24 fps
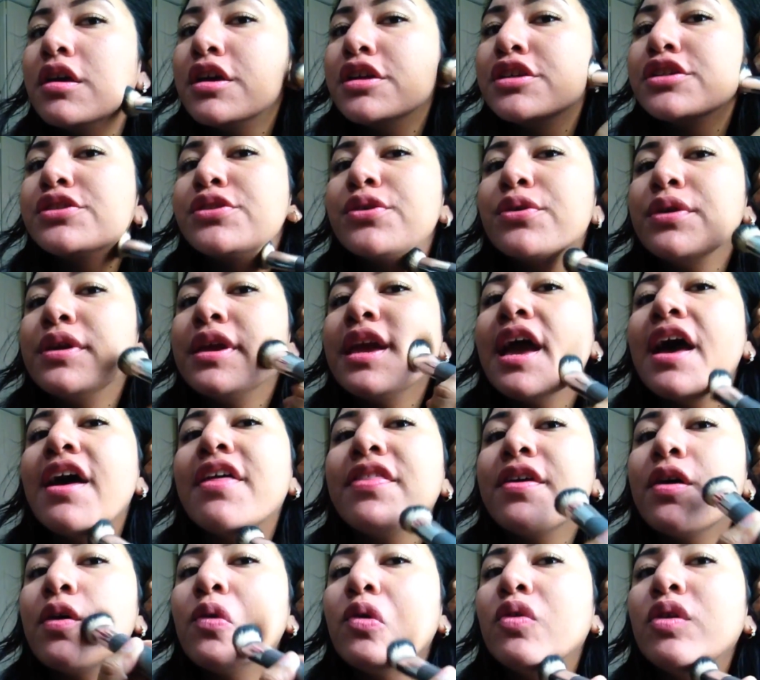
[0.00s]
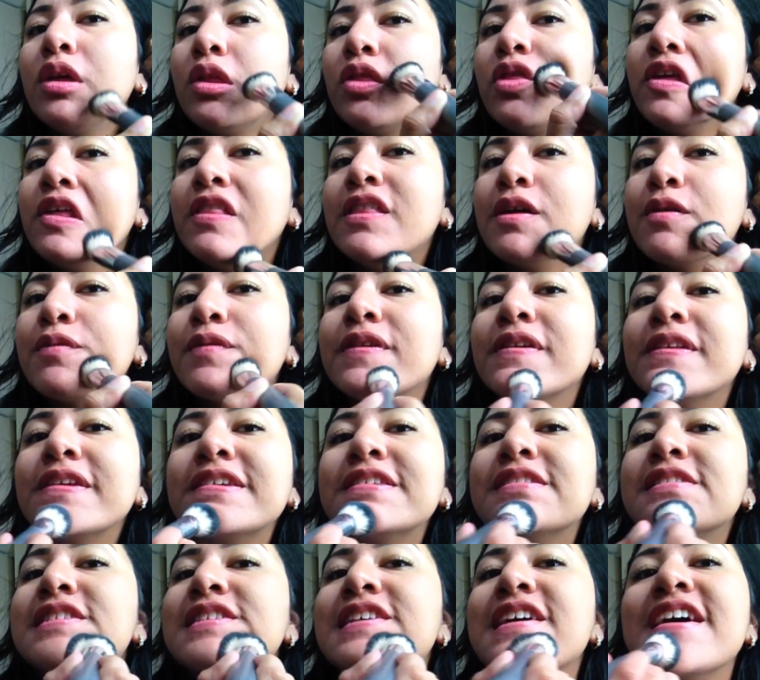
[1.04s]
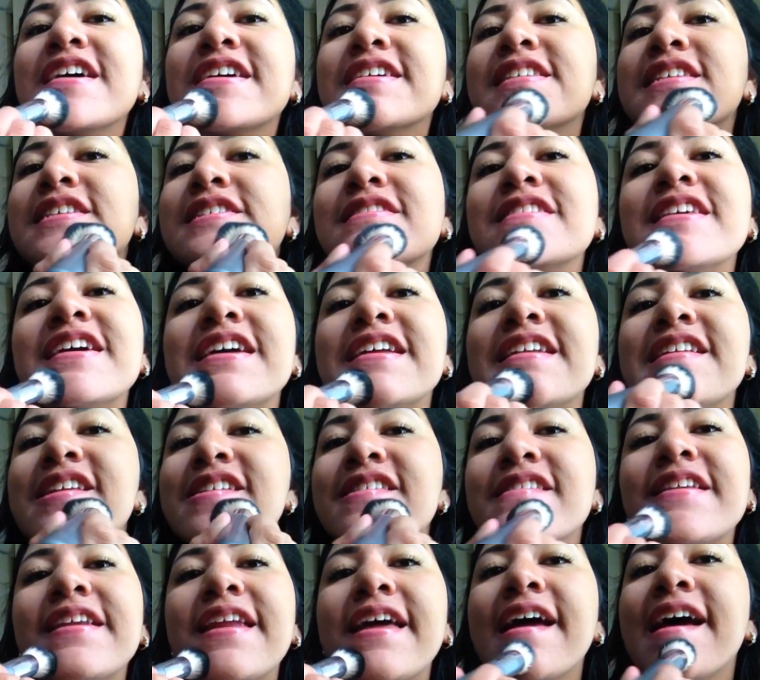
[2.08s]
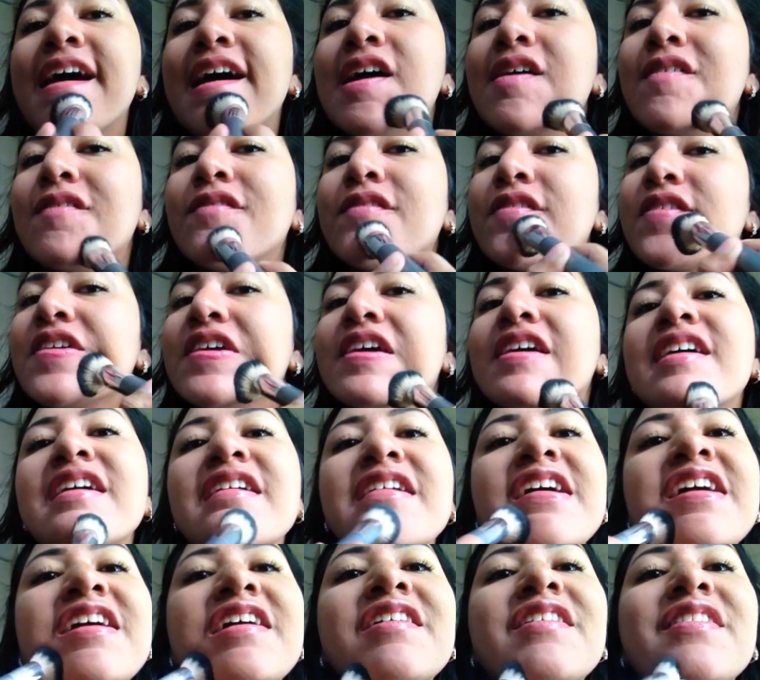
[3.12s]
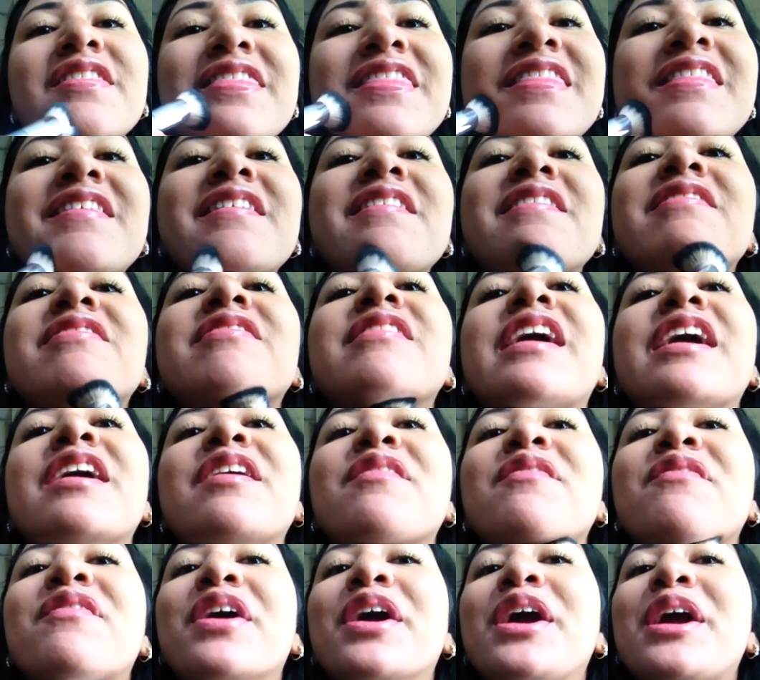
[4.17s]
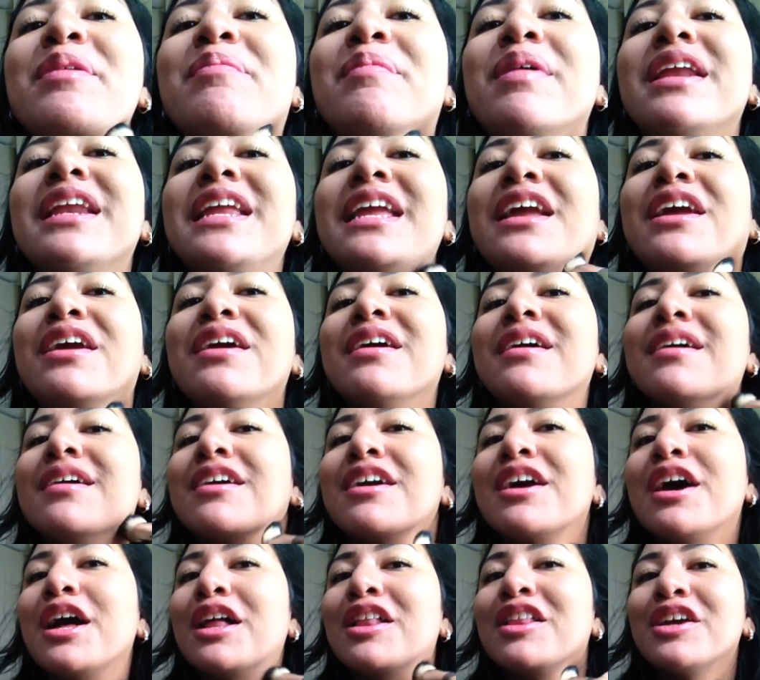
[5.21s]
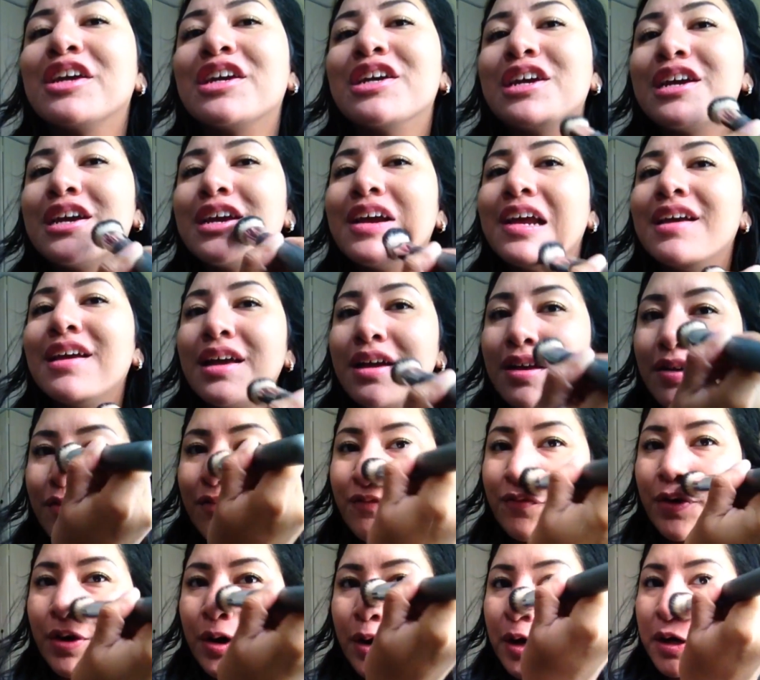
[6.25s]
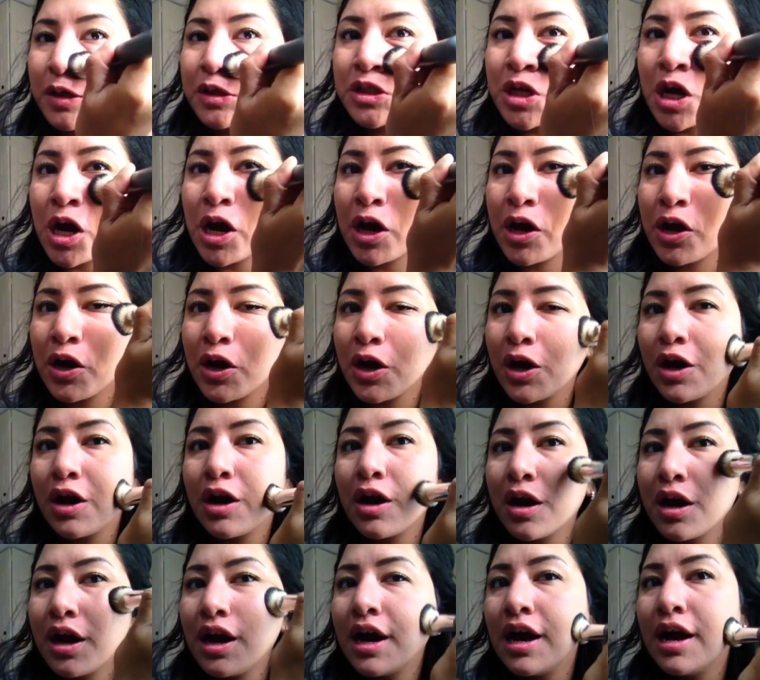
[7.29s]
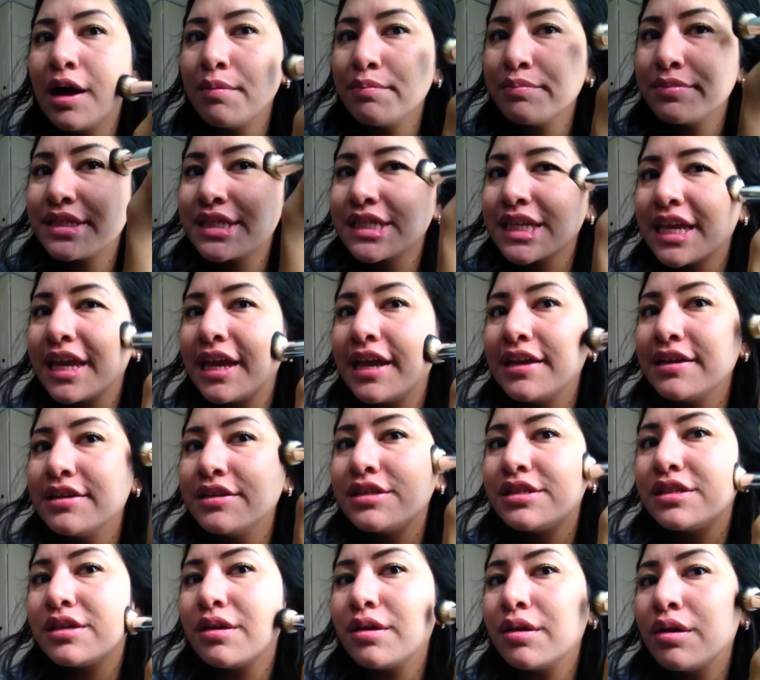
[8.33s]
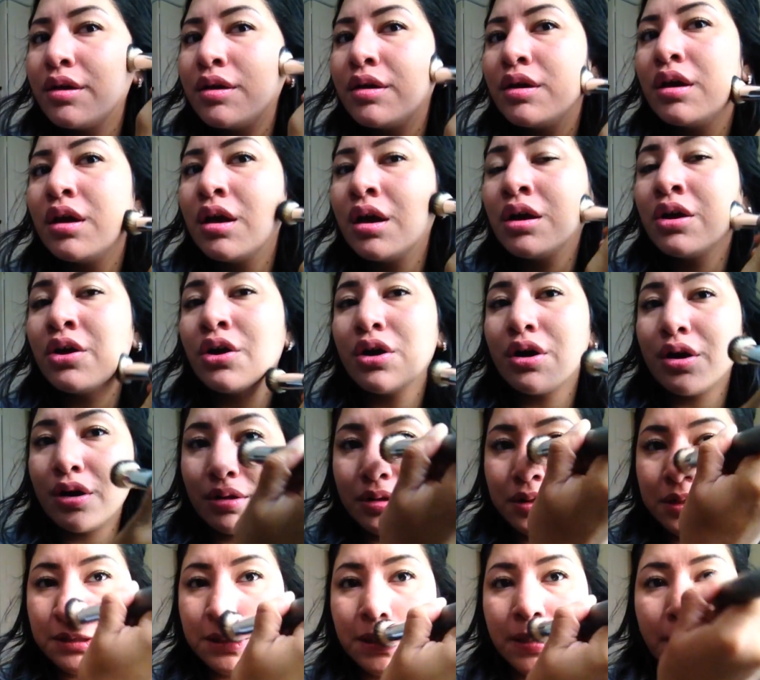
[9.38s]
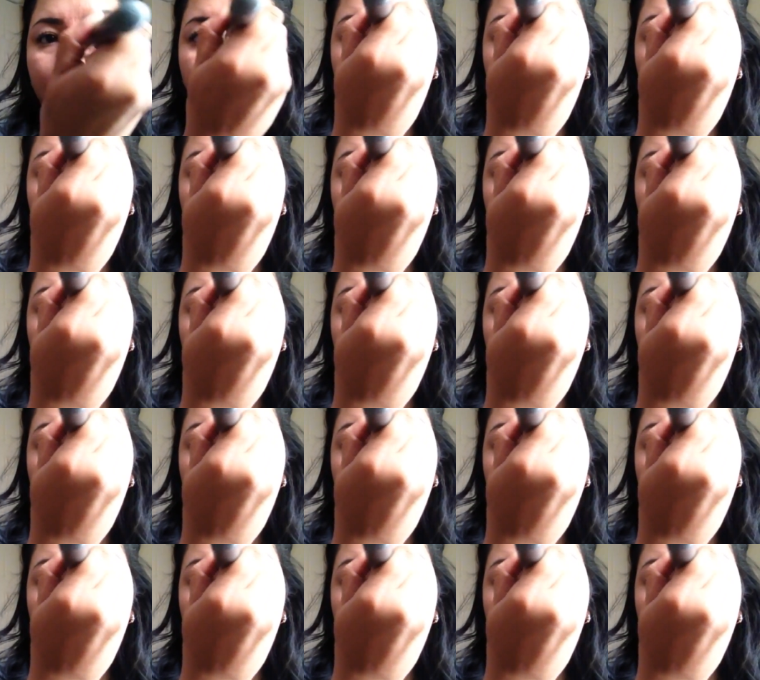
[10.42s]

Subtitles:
So yeah, the only thing that really sucks is that it doesn't have like very many color for darker skinned girls.